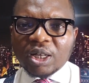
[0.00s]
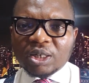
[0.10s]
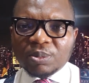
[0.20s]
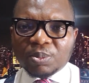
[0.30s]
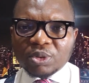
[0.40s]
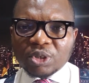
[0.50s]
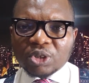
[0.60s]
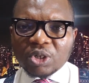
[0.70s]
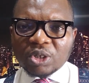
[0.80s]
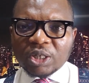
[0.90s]
The
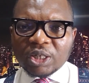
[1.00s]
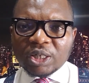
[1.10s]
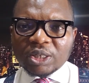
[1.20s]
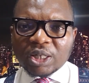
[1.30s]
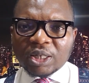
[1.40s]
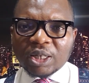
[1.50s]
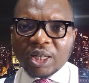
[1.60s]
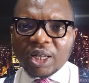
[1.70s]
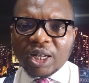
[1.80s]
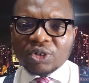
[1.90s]
position is an
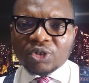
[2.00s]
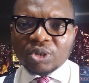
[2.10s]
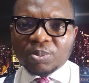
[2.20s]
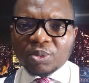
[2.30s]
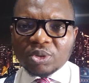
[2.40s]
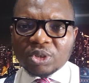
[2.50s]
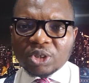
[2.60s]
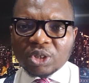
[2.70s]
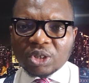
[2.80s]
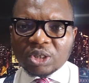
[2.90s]
entry
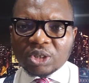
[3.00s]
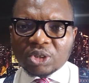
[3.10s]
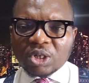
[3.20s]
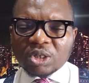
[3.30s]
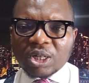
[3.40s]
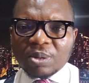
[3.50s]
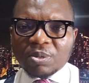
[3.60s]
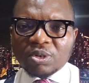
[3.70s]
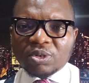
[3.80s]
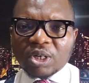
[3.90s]
position. It's a short-term
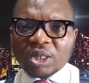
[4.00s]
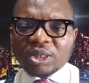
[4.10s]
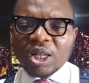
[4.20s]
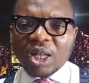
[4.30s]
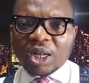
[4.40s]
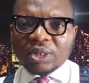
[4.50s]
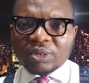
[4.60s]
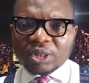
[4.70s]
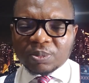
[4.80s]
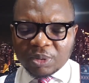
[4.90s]
contract and
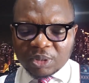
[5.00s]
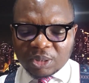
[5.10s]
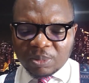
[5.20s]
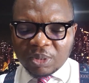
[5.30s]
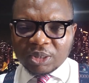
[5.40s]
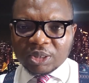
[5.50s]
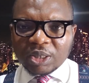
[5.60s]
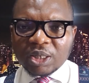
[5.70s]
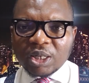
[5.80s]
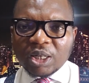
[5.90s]
the
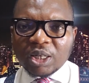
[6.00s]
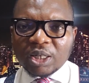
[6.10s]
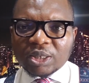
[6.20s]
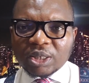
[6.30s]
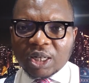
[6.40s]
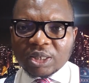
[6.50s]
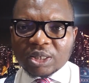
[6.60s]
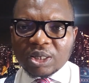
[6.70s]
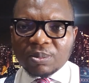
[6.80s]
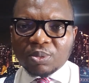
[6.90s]
responsibility is as
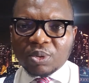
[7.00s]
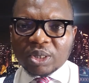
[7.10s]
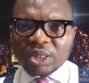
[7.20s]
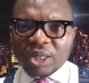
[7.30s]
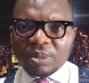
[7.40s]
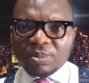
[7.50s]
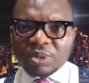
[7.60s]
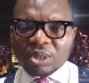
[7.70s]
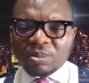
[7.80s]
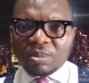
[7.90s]
simple as
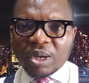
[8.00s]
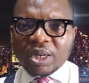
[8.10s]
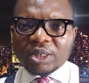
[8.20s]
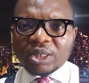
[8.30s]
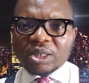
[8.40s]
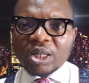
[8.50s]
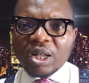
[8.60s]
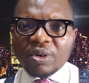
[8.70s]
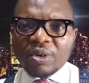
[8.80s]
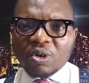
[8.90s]
ABC. Manages
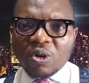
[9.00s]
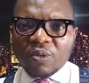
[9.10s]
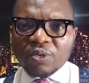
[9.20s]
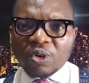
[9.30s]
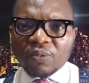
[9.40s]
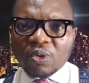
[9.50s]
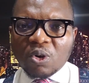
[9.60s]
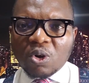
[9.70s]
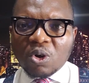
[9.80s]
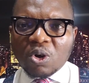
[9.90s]
recovery of
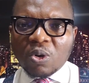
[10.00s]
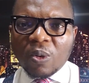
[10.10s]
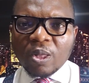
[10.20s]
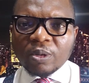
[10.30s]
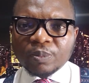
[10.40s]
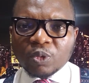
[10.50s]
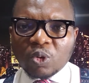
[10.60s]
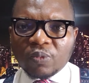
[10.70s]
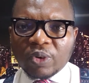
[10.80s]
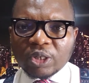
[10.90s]
all
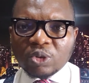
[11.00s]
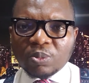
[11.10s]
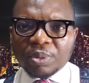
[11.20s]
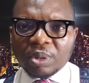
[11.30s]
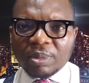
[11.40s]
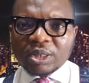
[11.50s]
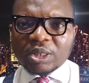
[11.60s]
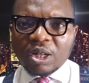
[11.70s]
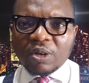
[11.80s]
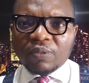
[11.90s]
overdue
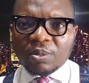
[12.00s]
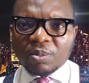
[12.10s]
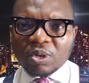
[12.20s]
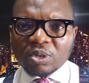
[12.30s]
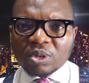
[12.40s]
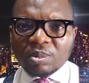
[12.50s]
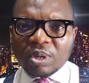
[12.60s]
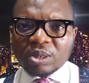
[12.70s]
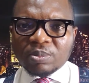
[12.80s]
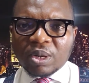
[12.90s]
payment from
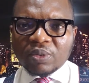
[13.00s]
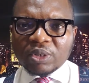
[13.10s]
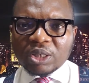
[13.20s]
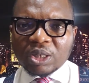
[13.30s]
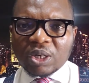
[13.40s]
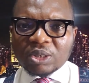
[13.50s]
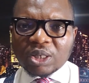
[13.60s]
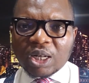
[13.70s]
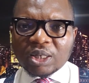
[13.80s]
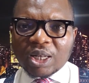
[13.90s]
customers by reaching
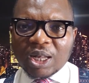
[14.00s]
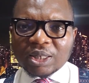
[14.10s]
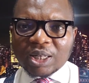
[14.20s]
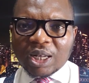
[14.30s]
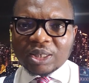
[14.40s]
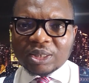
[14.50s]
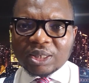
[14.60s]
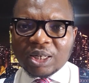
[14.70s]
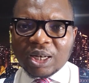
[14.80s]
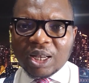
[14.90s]
out and act as
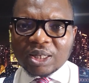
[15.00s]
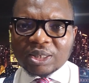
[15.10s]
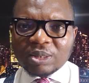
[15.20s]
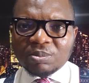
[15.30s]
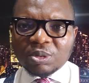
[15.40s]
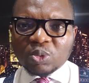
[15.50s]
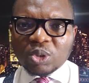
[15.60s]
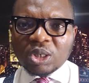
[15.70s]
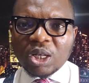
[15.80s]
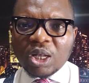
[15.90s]
a liaison
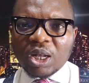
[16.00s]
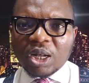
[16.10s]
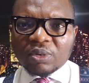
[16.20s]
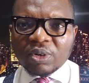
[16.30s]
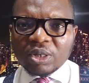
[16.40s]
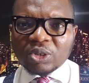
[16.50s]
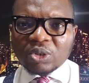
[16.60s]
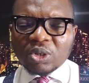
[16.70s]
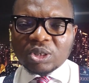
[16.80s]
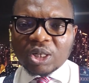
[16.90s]
between
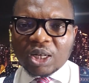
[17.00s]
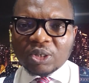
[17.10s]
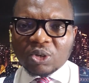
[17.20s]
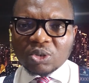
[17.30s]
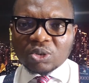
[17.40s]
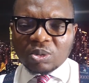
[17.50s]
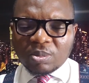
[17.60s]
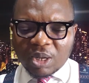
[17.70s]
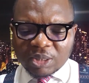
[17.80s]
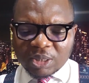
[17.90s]
creditors and
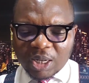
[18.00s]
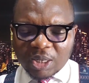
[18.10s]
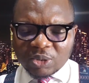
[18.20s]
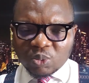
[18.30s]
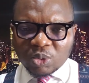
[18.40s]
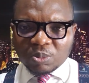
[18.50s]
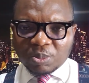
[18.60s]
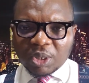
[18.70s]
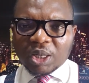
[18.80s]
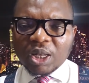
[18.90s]
customers as we
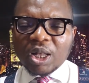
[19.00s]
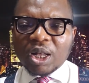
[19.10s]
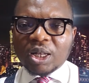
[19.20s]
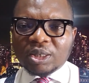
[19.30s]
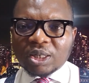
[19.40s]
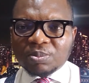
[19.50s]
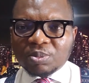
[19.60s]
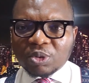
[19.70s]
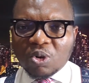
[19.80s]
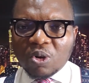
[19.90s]
speak. A debt
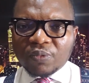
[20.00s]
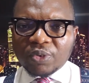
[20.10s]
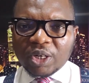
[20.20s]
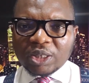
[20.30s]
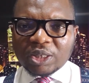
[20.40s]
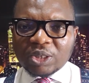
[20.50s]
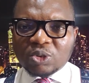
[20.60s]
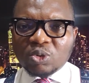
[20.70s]
recovery agent.